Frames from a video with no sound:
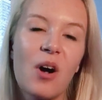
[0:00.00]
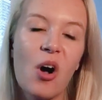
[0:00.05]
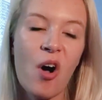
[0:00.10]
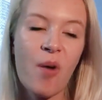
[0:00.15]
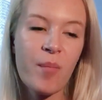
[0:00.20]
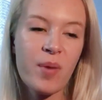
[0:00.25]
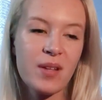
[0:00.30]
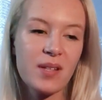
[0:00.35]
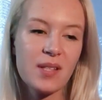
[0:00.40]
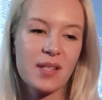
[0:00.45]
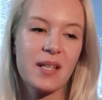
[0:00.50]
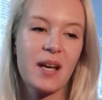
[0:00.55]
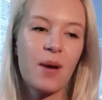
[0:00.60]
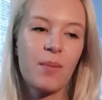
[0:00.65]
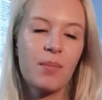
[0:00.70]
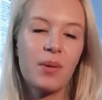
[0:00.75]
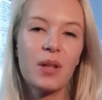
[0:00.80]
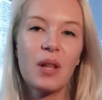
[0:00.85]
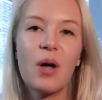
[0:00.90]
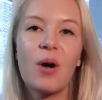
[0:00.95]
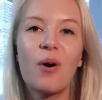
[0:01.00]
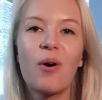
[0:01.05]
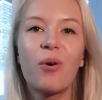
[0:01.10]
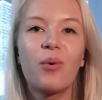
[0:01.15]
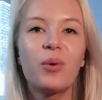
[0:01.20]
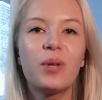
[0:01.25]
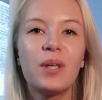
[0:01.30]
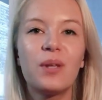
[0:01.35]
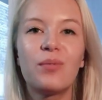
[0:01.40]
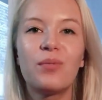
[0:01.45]
the comments down
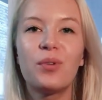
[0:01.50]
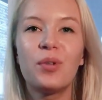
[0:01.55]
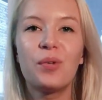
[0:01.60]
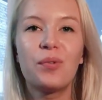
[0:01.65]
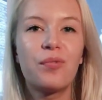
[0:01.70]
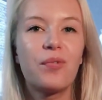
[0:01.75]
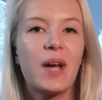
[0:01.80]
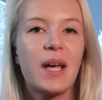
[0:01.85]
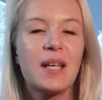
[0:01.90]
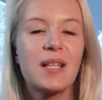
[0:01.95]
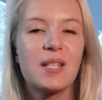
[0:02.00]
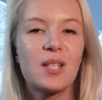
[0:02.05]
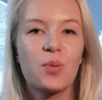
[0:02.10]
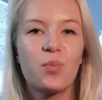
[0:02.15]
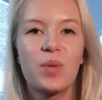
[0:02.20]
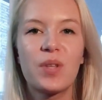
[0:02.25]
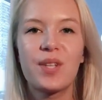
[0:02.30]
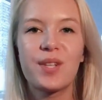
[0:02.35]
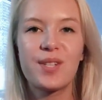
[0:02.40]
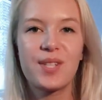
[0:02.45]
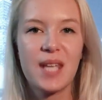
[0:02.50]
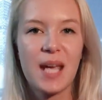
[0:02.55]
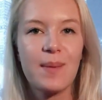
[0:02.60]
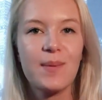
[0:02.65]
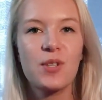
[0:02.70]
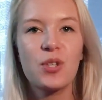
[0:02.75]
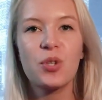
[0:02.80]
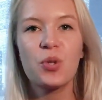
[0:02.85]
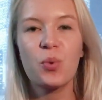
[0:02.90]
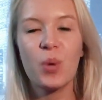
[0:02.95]
below if you're faced with the
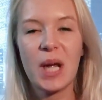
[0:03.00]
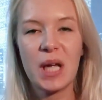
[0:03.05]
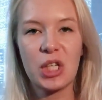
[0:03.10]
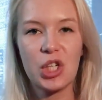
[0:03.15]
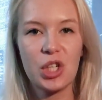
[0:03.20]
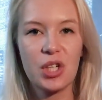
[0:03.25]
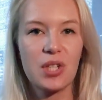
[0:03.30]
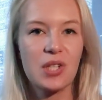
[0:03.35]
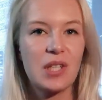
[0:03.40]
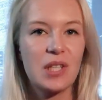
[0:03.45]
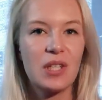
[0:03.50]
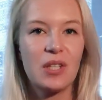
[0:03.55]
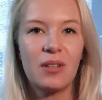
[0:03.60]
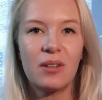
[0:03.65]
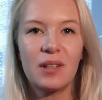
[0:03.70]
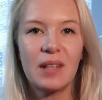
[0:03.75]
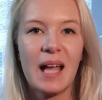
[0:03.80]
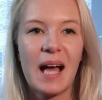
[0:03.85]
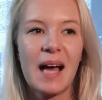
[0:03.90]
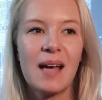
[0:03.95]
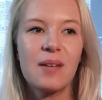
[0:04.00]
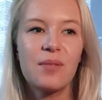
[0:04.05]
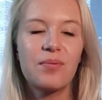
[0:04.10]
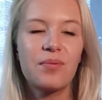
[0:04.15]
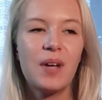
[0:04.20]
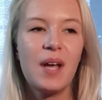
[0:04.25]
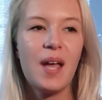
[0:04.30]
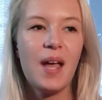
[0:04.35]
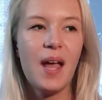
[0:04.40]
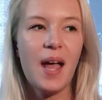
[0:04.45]
same situations in your
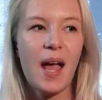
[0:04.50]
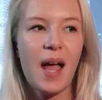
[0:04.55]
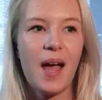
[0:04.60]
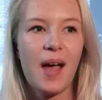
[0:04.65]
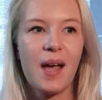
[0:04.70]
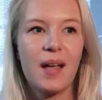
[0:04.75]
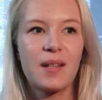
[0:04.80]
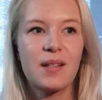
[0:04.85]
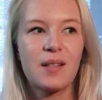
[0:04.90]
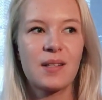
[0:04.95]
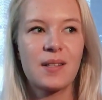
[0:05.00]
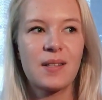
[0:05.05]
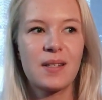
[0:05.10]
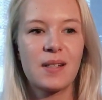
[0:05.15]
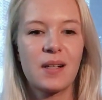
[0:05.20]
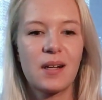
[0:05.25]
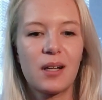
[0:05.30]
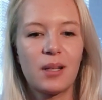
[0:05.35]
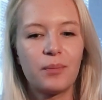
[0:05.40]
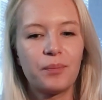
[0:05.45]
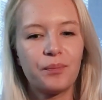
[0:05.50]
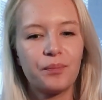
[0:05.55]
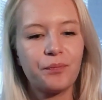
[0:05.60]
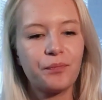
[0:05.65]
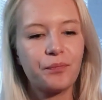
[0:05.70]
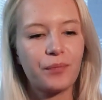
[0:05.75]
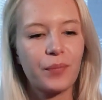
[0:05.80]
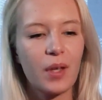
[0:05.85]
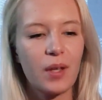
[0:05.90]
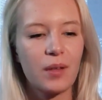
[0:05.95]
life, and
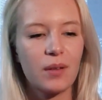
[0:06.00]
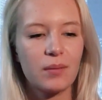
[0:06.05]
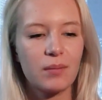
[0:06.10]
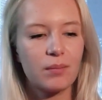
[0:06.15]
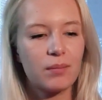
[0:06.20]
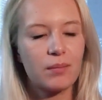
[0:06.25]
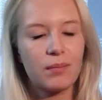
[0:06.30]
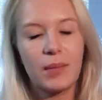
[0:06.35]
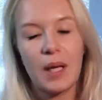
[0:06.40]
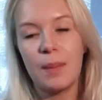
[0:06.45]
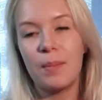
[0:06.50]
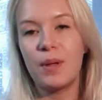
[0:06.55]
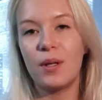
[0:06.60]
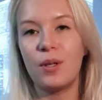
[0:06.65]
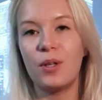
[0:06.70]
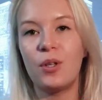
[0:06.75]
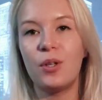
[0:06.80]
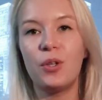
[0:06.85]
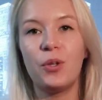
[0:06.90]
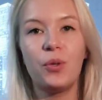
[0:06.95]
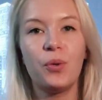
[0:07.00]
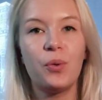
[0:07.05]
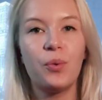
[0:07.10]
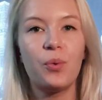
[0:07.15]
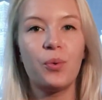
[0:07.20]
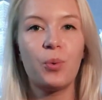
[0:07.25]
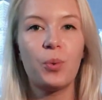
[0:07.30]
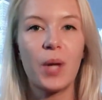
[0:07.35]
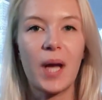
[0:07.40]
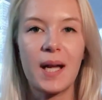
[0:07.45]
maybe
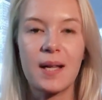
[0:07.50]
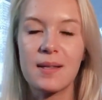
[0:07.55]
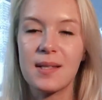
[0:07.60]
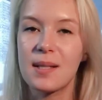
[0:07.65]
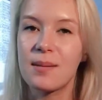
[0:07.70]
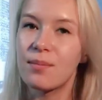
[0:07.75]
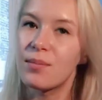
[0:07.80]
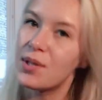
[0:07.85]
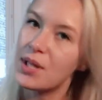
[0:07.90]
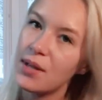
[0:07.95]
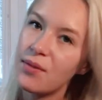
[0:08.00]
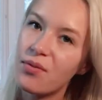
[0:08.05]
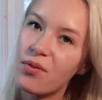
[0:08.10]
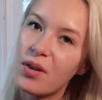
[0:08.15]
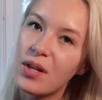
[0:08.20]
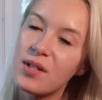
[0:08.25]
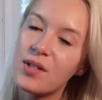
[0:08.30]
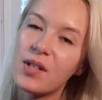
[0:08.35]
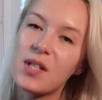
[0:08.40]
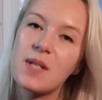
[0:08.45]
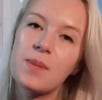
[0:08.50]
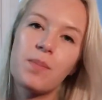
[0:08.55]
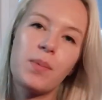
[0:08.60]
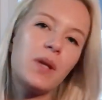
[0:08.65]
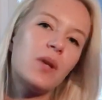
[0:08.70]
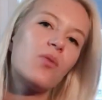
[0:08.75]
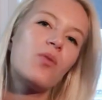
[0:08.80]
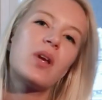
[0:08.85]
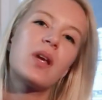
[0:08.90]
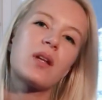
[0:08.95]
you had some different
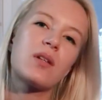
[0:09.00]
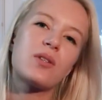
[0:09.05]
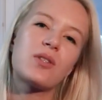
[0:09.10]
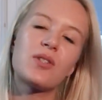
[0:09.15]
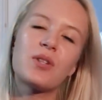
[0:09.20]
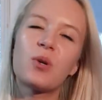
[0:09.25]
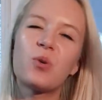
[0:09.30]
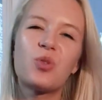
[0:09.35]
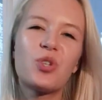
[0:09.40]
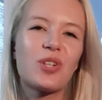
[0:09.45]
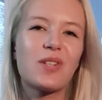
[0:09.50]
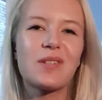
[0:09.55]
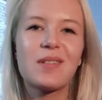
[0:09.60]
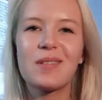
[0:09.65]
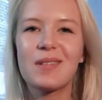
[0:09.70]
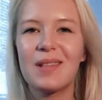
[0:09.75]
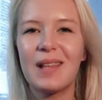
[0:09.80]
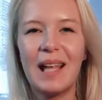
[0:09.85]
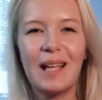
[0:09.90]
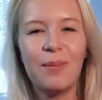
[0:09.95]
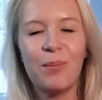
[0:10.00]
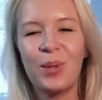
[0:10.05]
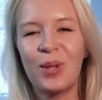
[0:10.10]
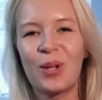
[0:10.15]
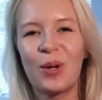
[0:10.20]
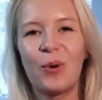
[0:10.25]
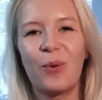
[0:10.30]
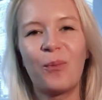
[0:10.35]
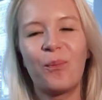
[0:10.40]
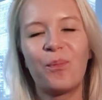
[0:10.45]
experience, so just let me
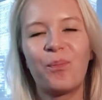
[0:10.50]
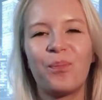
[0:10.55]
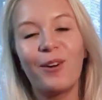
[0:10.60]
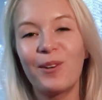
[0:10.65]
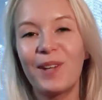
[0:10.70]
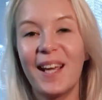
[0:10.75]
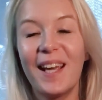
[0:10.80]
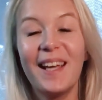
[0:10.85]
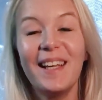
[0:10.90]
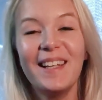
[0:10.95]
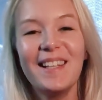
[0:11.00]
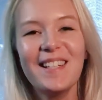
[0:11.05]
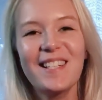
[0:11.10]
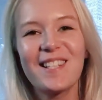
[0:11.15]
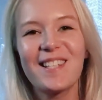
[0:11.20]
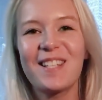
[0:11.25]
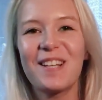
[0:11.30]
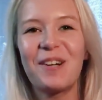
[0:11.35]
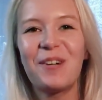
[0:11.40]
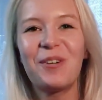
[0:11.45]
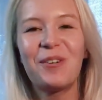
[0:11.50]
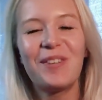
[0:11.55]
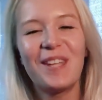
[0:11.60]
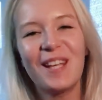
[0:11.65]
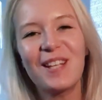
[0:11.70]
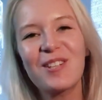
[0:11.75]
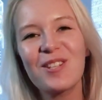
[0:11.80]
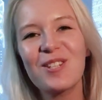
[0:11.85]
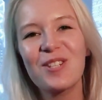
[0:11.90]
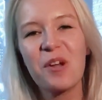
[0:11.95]
know. Okay, so
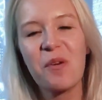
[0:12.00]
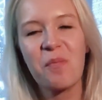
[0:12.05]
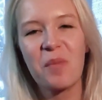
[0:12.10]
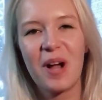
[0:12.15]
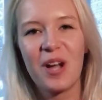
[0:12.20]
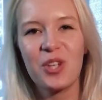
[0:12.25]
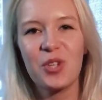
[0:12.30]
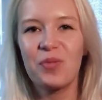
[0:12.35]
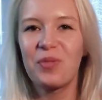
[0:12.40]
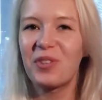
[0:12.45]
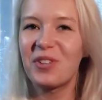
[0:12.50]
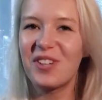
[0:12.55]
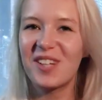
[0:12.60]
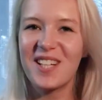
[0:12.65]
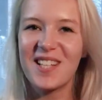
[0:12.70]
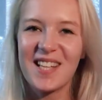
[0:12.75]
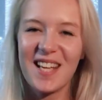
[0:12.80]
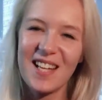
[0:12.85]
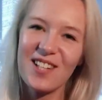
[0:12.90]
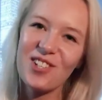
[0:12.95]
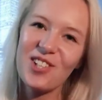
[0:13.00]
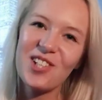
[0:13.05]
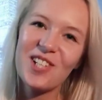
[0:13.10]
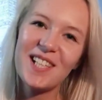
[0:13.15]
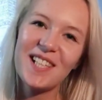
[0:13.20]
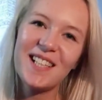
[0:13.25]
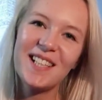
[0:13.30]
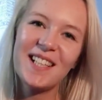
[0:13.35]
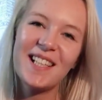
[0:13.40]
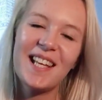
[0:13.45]
thank you so much for your
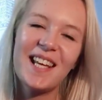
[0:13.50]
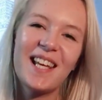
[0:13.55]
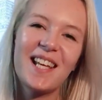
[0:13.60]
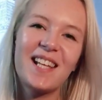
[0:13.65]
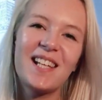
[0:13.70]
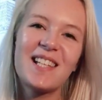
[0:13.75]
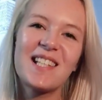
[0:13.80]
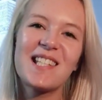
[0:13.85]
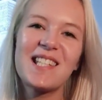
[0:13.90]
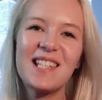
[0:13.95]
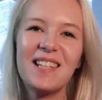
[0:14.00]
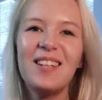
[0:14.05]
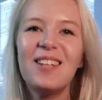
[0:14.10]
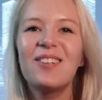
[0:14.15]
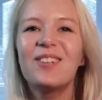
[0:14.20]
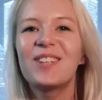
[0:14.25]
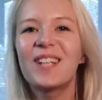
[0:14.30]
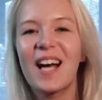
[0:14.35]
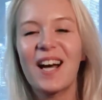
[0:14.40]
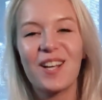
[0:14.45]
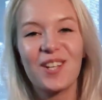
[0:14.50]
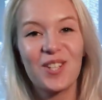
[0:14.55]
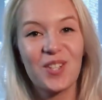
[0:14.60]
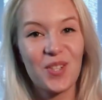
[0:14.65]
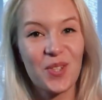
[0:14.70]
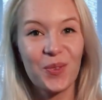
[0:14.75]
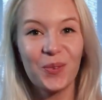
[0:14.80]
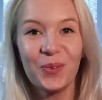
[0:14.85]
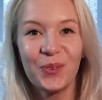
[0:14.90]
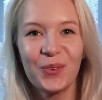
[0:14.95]
attention, and see you guys
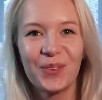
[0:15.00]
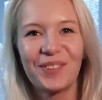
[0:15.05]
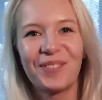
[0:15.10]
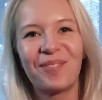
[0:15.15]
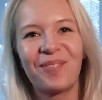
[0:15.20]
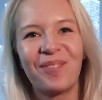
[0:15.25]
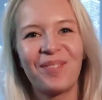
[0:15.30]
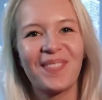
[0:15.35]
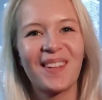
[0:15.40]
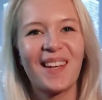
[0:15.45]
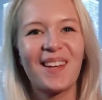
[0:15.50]
soon.